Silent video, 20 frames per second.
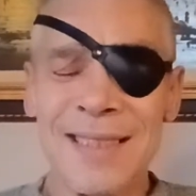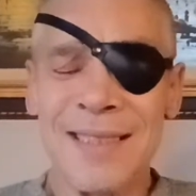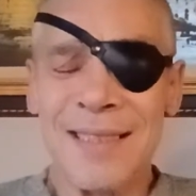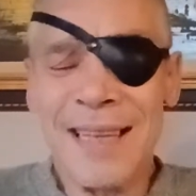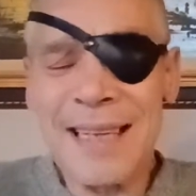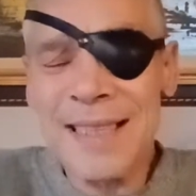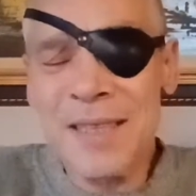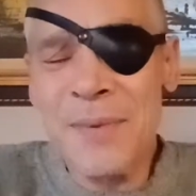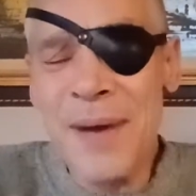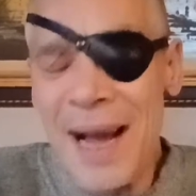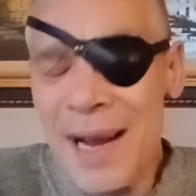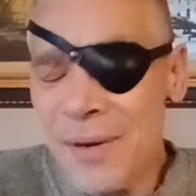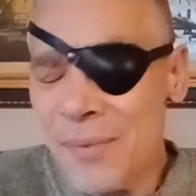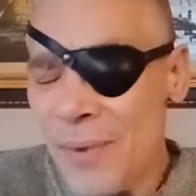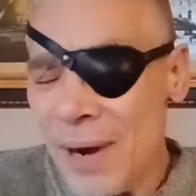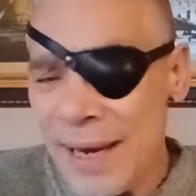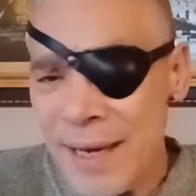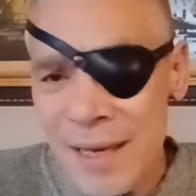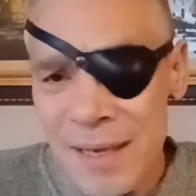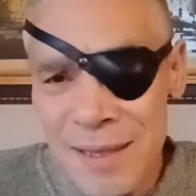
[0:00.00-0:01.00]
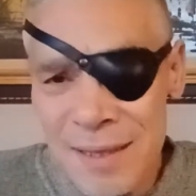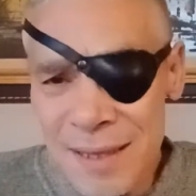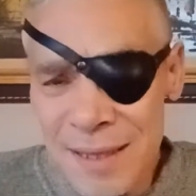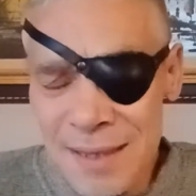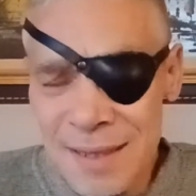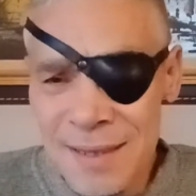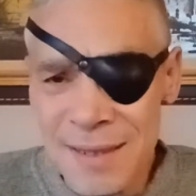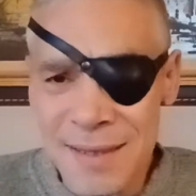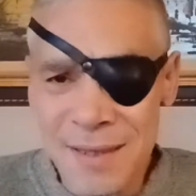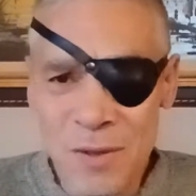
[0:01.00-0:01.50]
that's the way I read it. Uh,
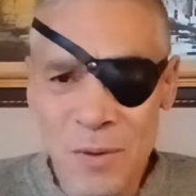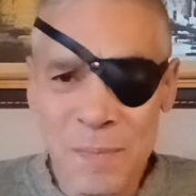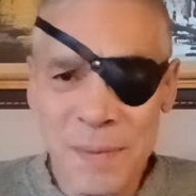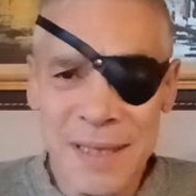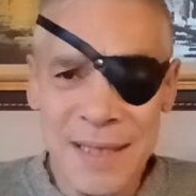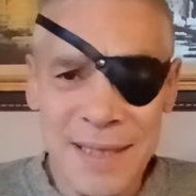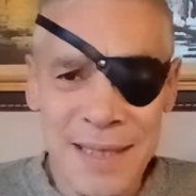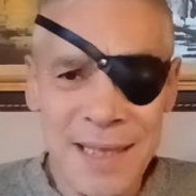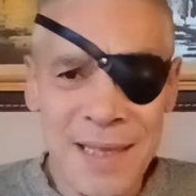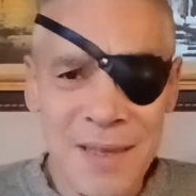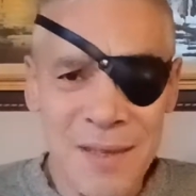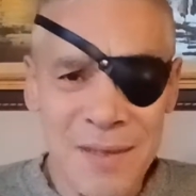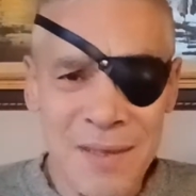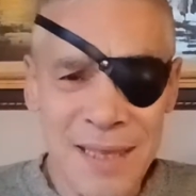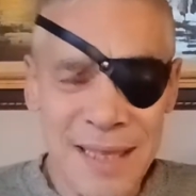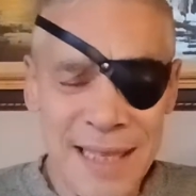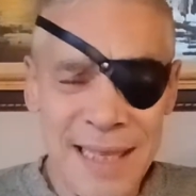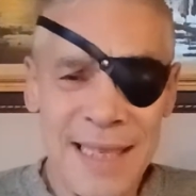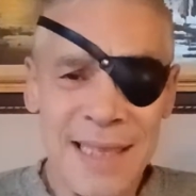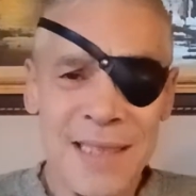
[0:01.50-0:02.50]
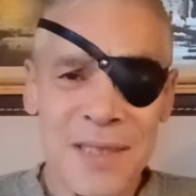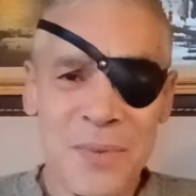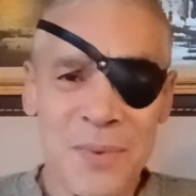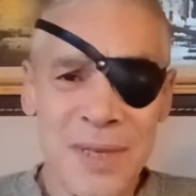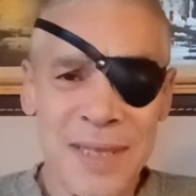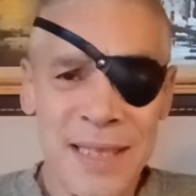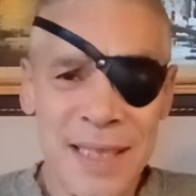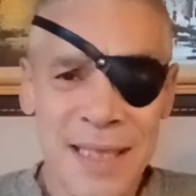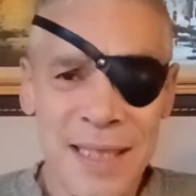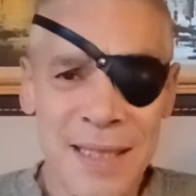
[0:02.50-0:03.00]
it's no big deal. it, it is what
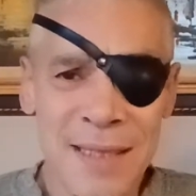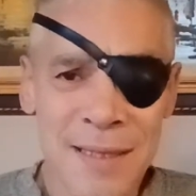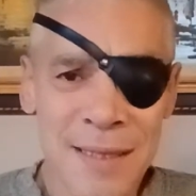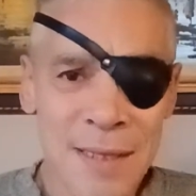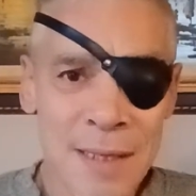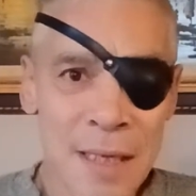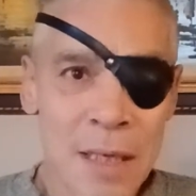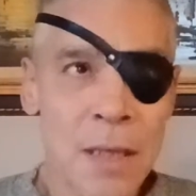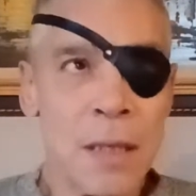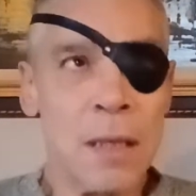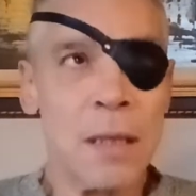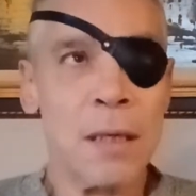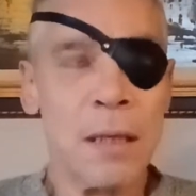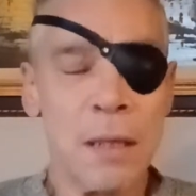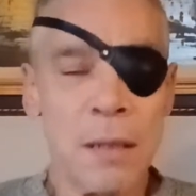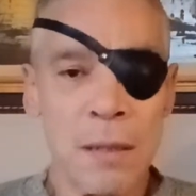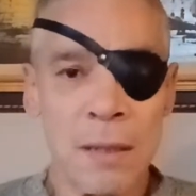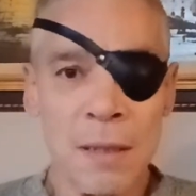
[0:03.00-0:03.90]
it is. Oh,